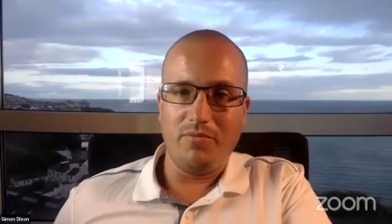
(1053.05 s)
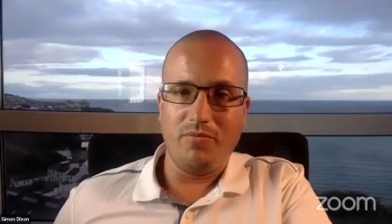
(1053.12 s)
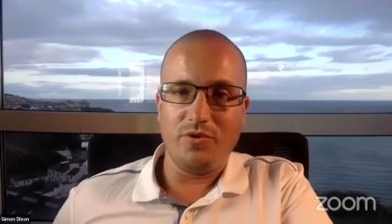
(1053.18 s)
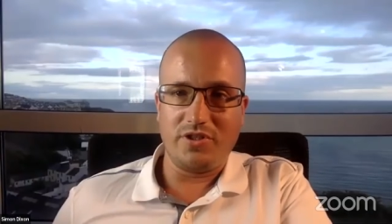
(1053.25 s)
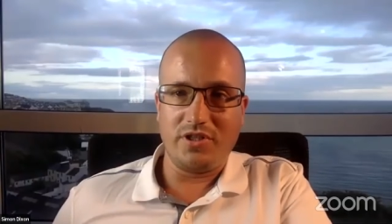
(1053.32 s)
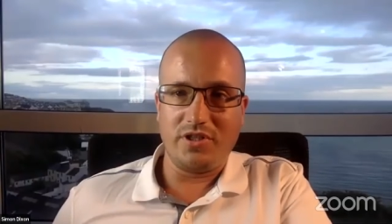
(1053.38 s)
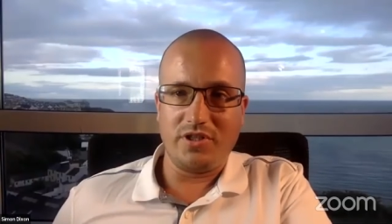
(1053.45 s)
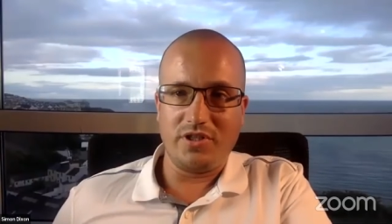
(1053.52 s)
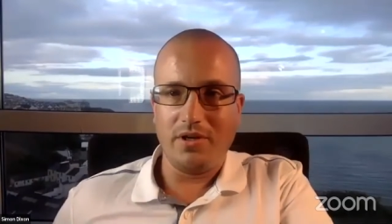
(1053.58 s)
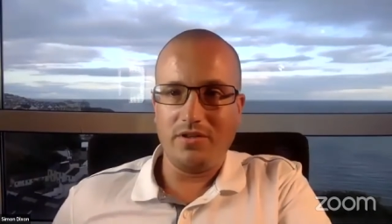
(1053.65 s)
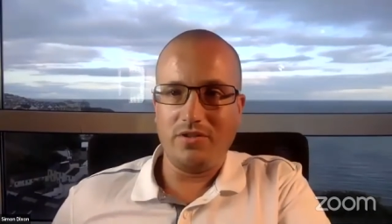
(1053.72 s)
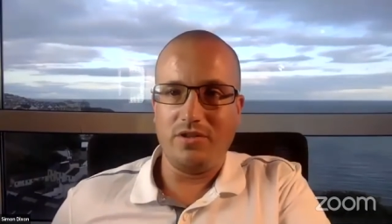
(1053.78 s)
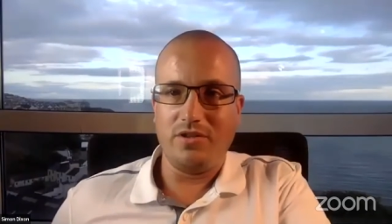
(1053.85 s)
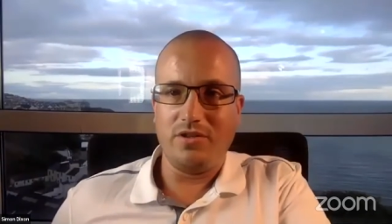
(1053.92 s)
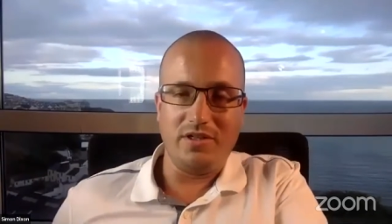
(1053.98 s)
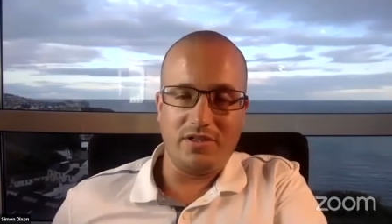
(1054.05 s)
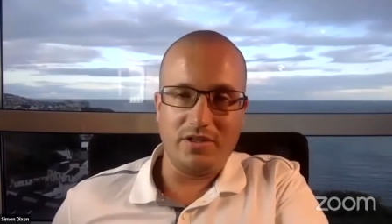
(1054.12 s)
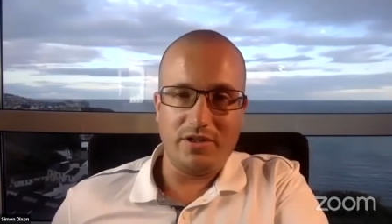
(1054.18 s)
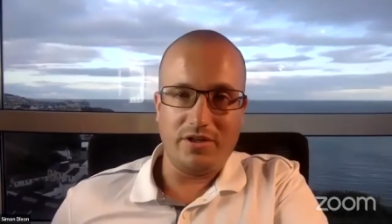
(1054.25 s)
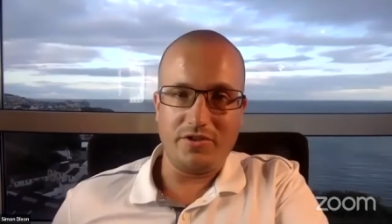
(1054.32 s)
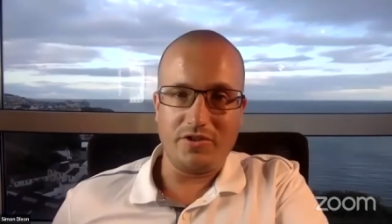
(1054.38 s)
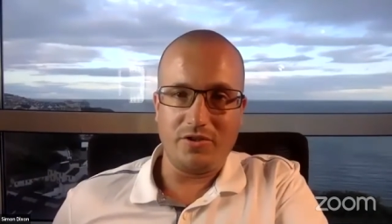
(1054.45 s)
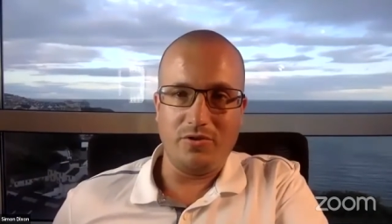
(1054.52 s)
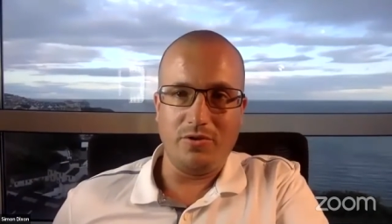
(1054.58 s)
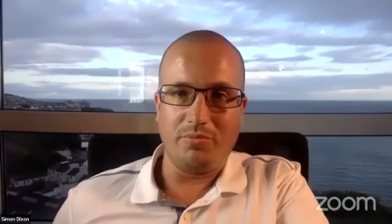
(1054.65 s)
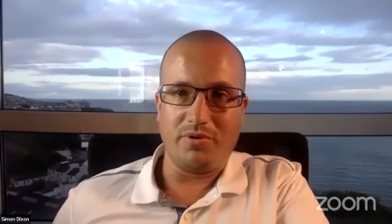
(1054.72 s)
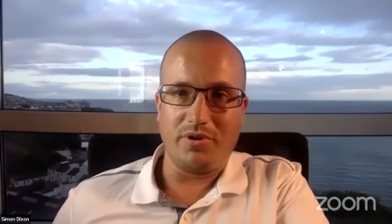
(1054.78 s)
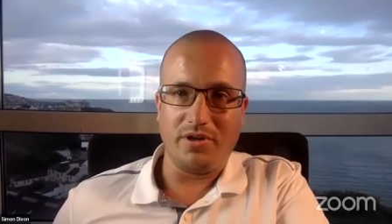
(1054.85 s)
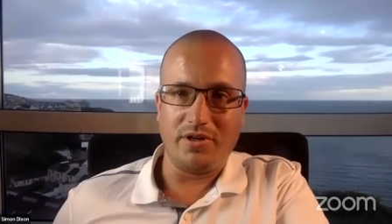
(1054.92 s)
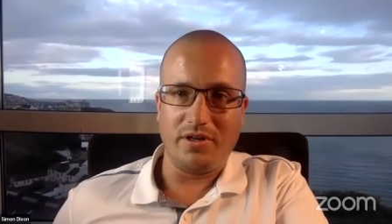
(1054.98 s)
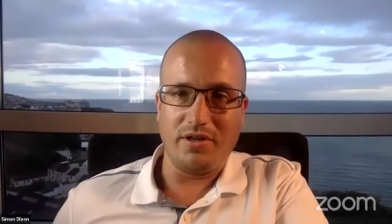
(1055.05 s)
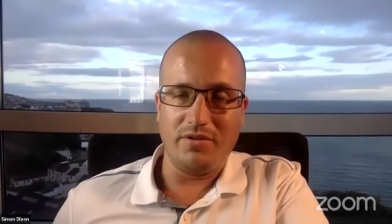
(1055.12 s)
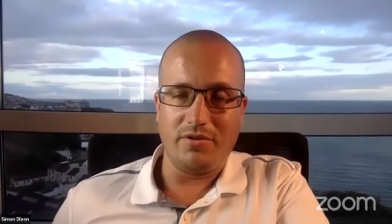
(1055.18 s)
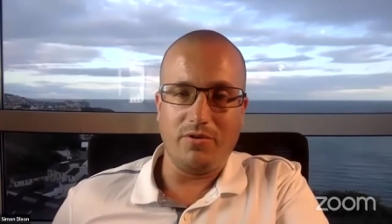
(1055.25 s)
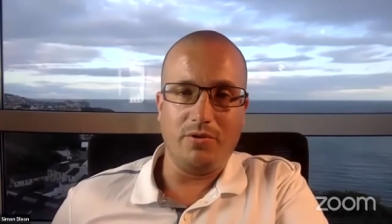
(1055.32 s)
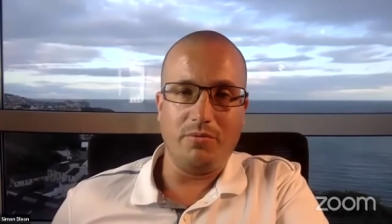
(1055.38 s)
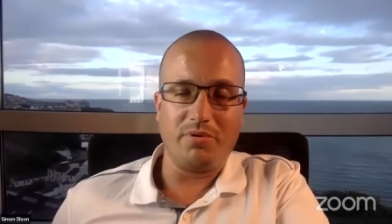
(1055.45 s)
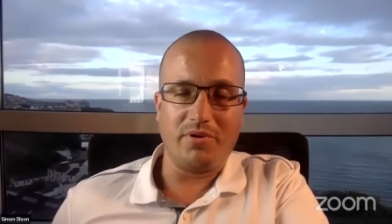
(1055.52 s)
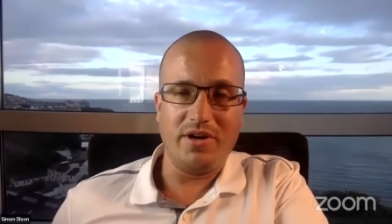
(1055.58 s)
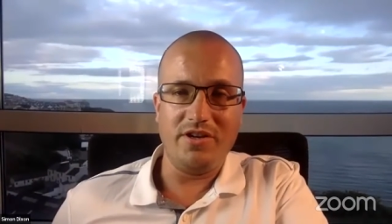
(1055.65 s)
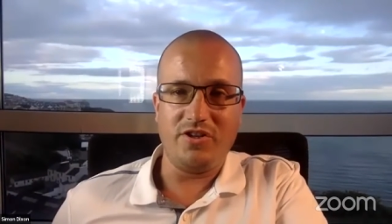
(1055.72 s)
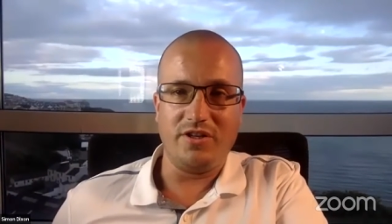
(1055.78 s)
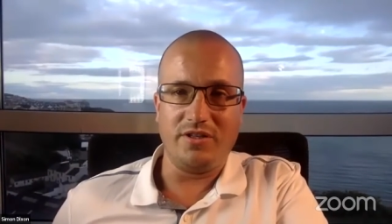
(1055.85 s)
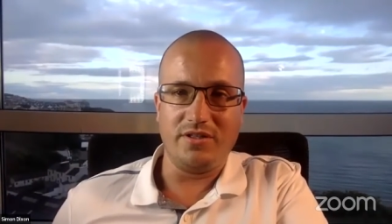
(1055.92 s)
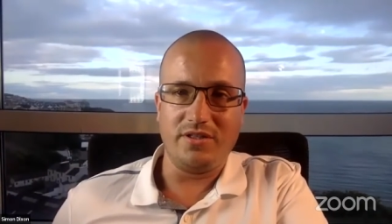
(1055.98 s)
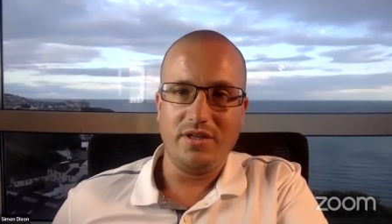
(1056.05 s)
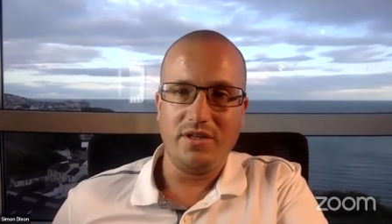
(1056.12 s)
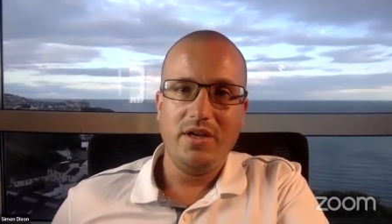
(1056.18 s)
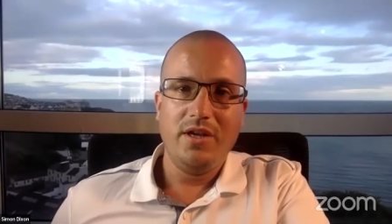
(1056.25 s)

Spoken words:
was going to these large corporations,